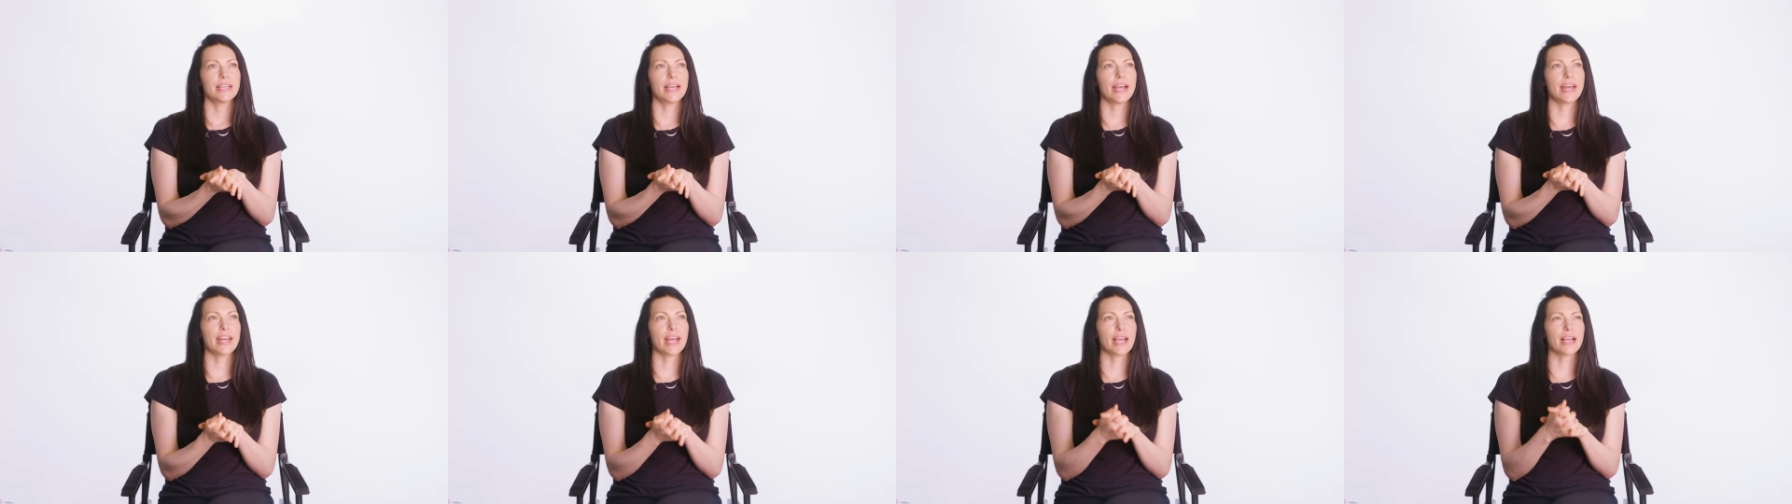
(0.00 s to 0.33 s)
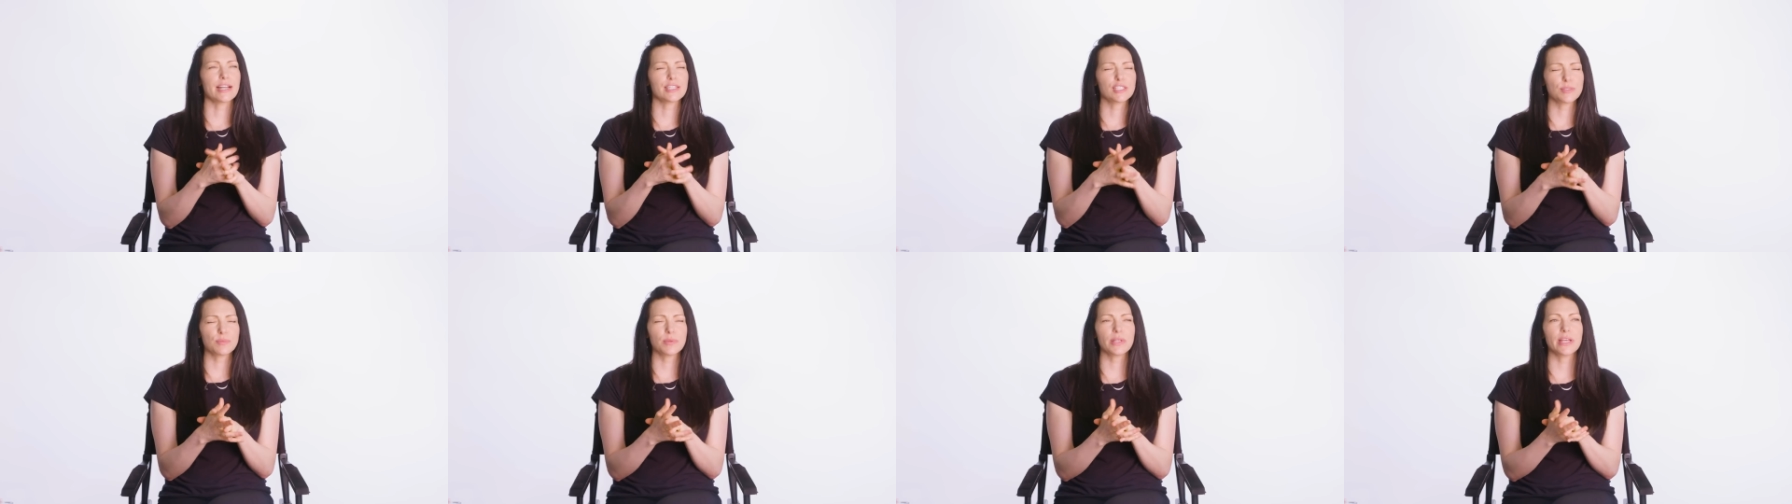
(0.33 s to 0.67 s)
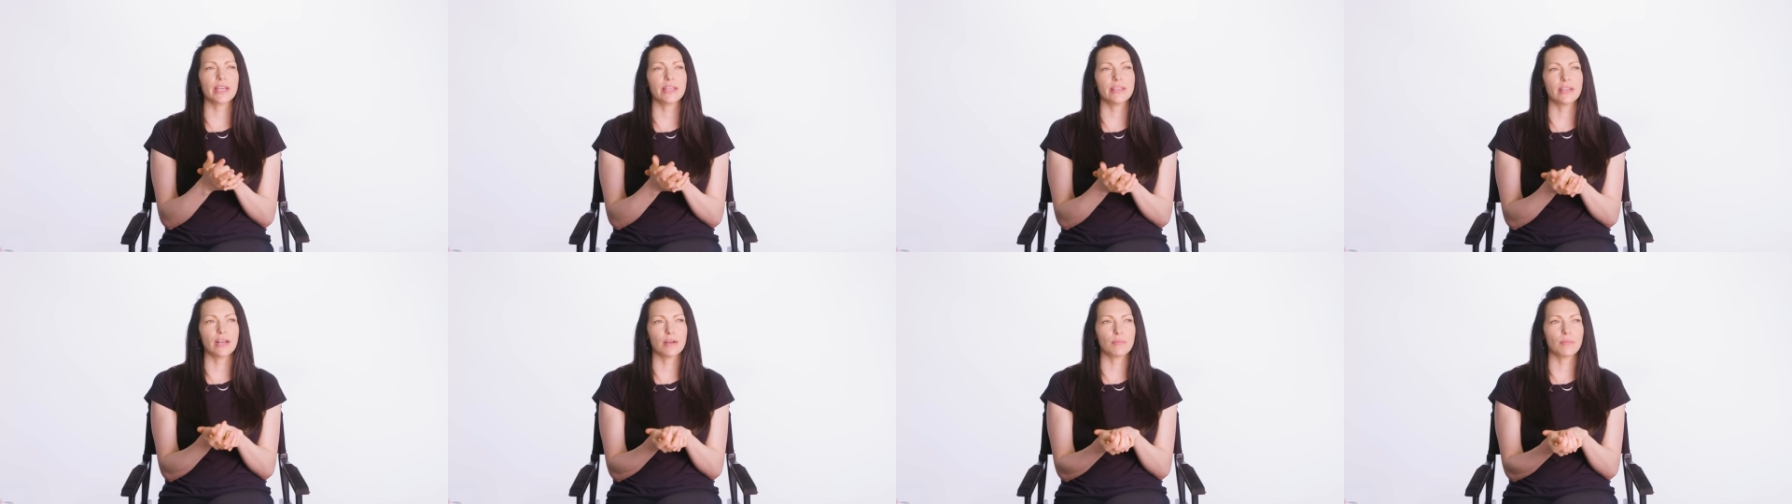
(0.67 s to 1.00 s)
And I got to
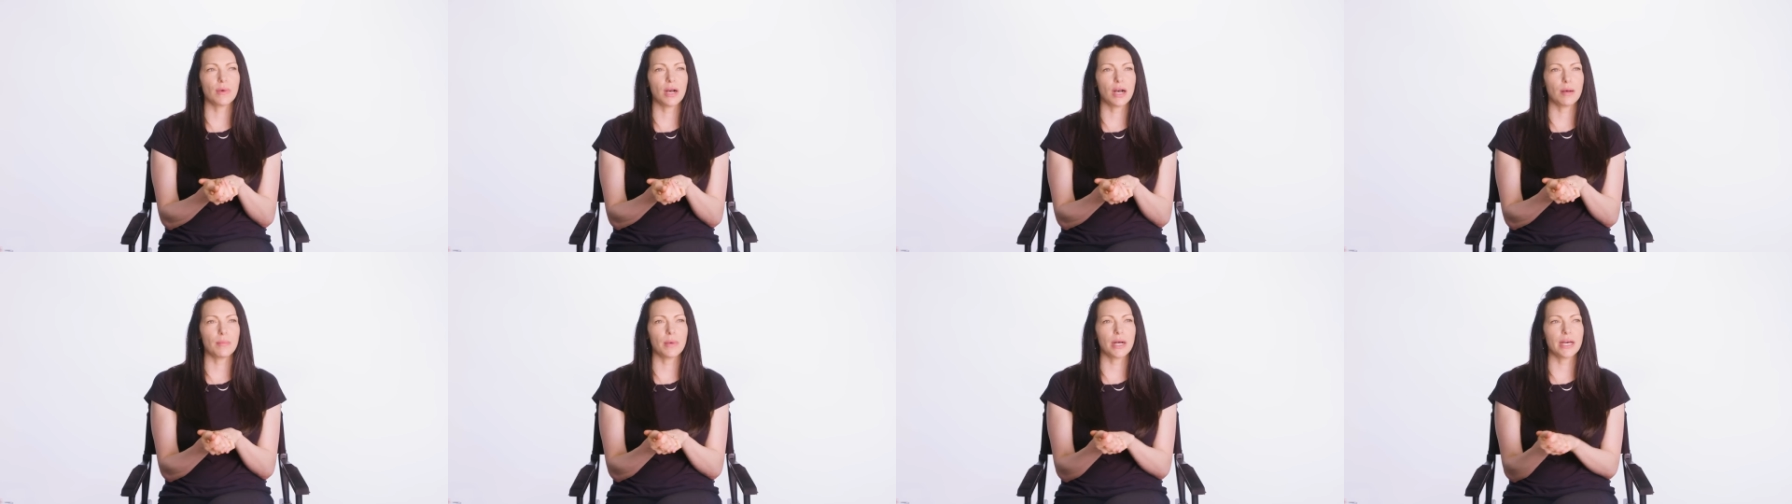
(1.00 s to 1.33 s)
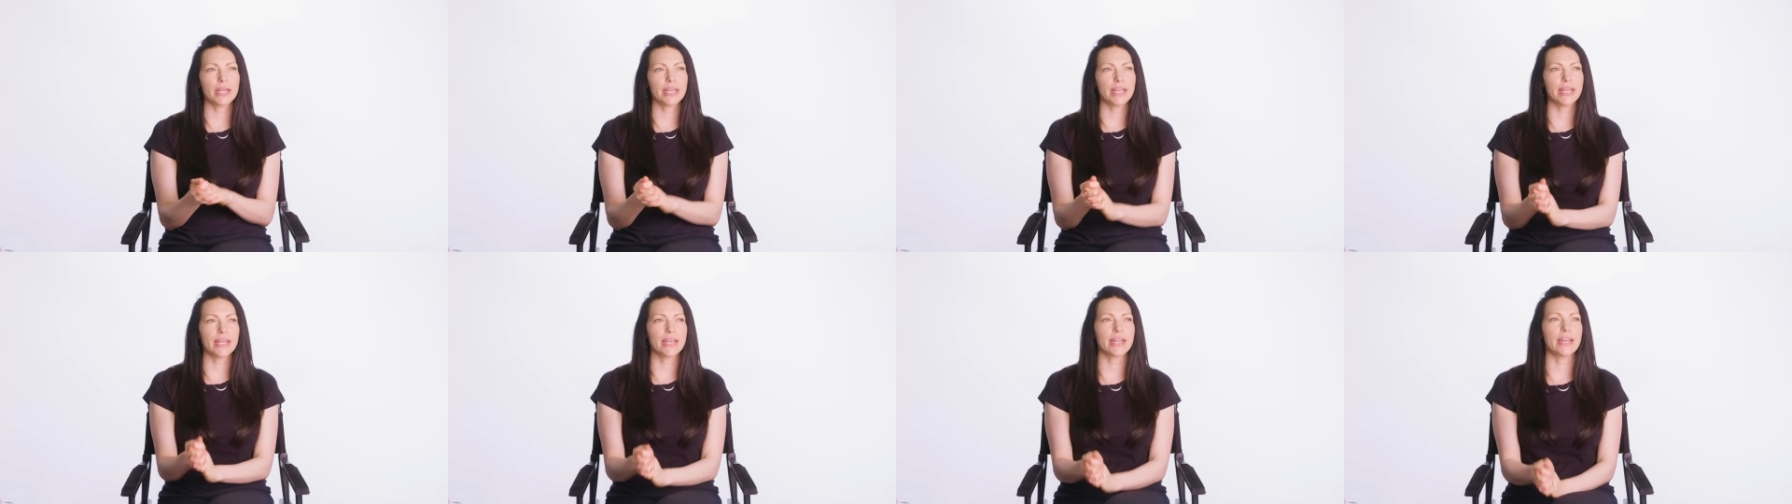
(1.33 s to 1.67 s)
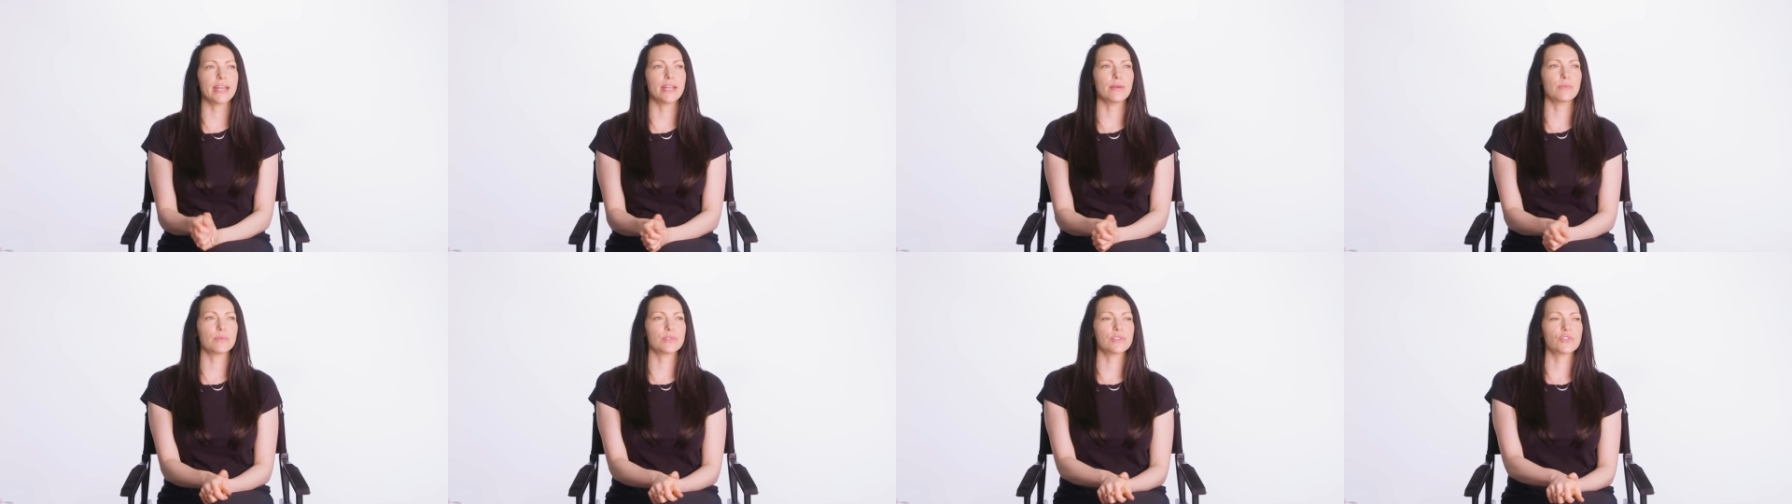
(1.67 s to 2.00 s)
play a young mom on it.
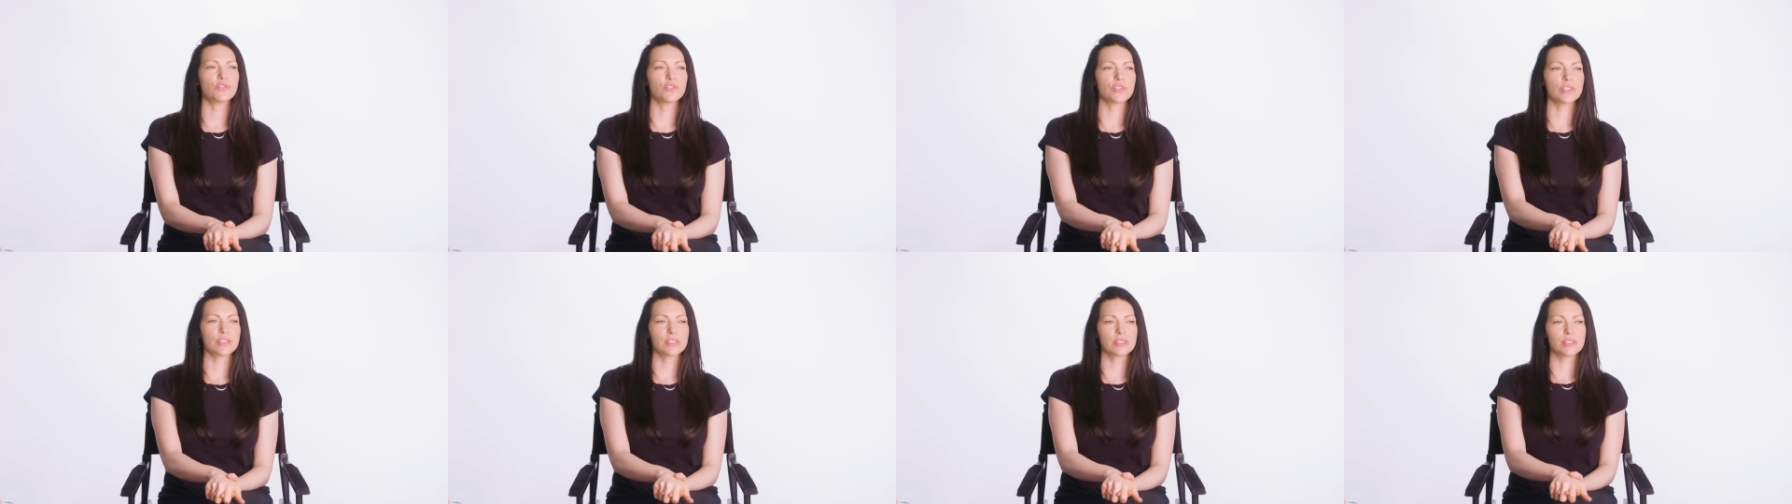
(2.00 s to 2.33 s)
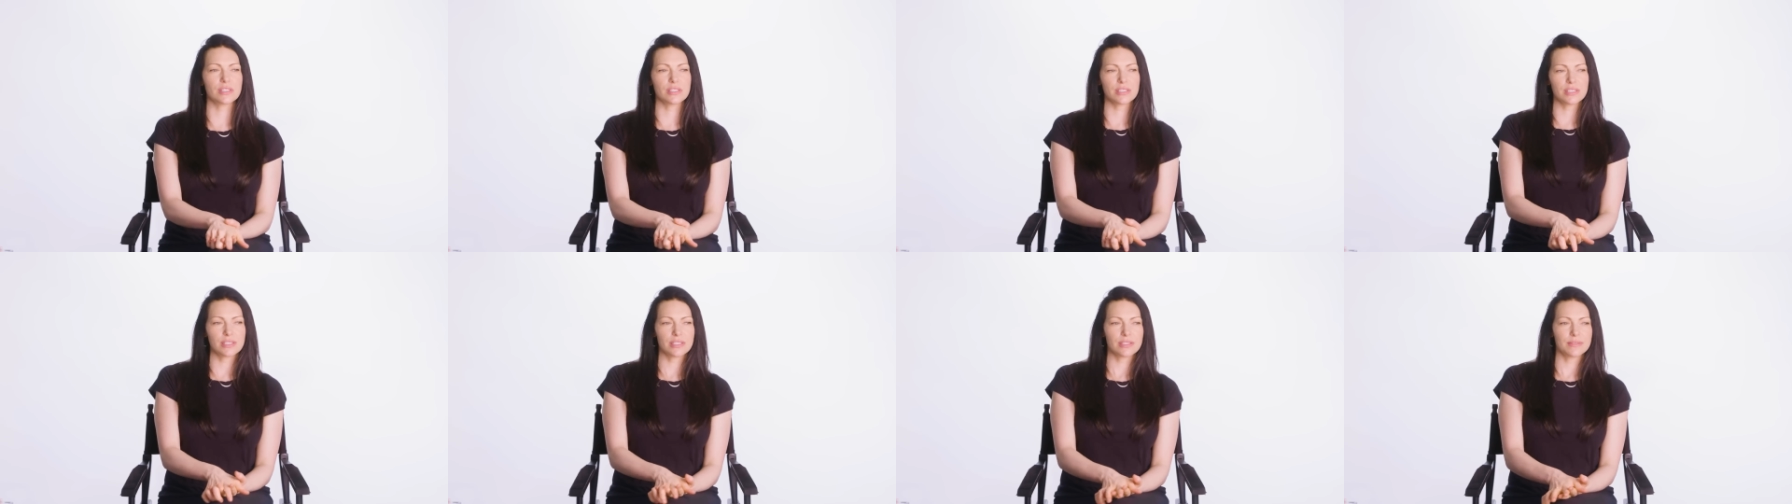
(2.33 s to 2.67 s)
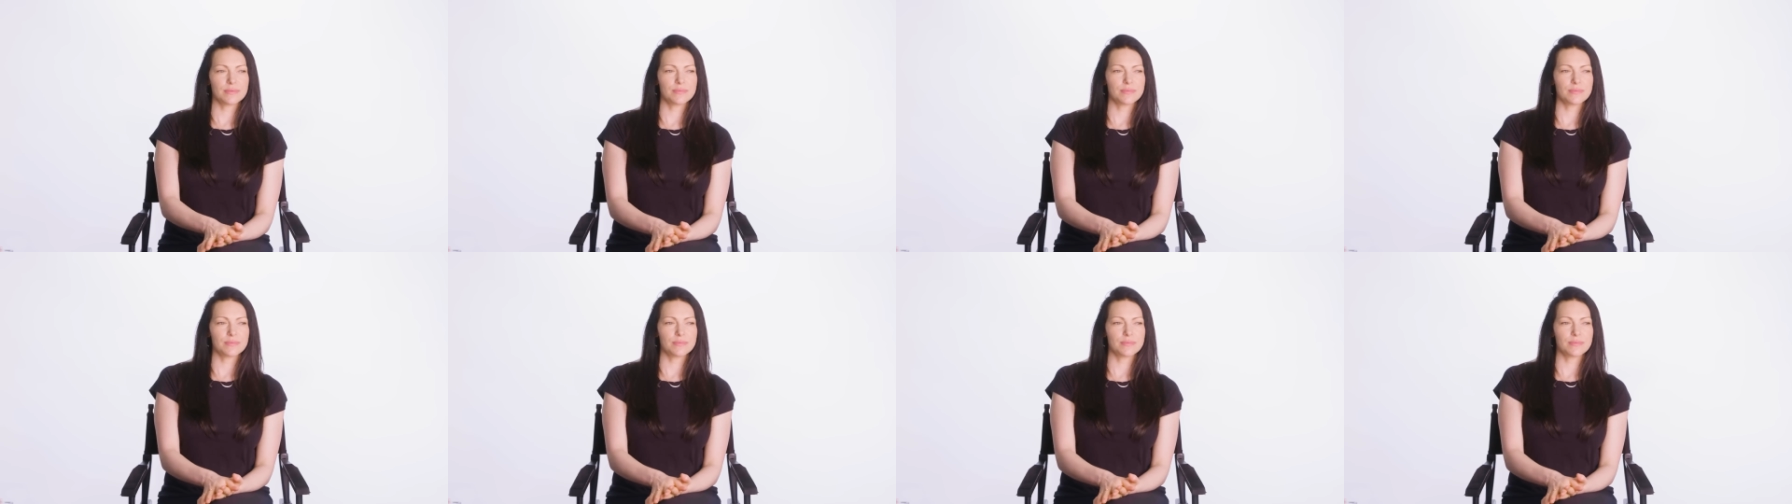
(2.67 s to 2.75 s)
And it was just,